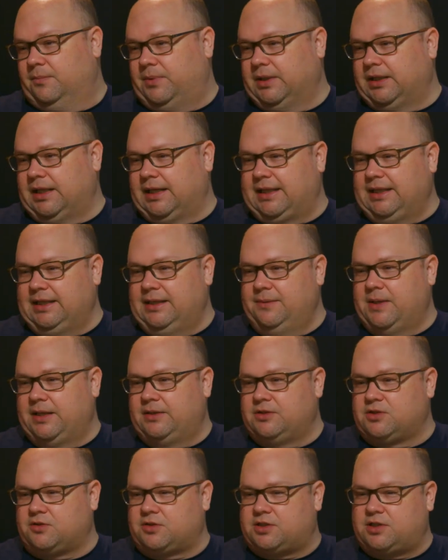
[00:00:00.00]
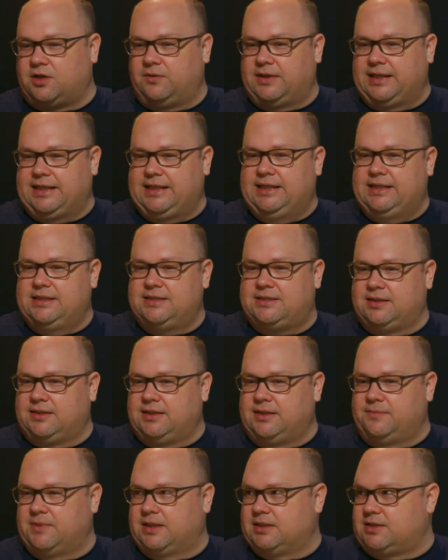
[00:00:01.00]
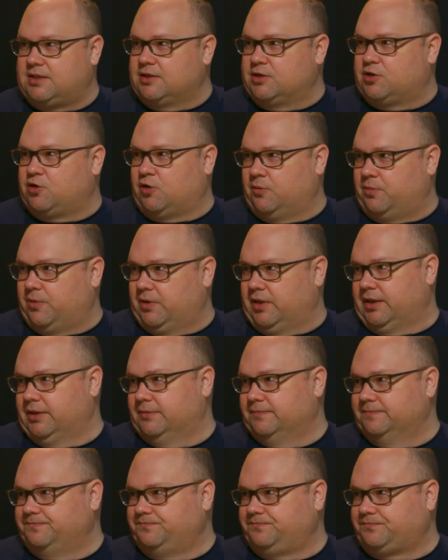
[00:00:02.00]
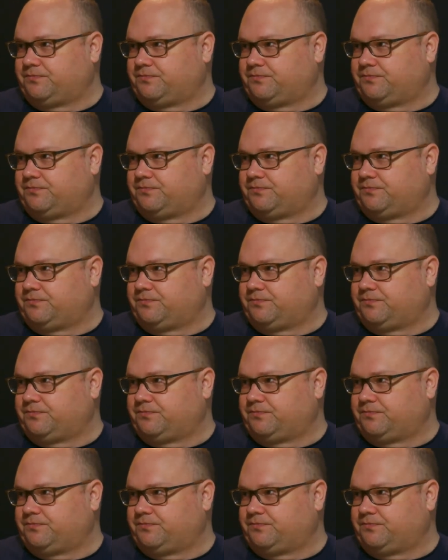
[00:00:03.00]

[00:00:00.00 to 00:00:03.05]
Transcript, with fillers: But like emails are so easily misinterpreted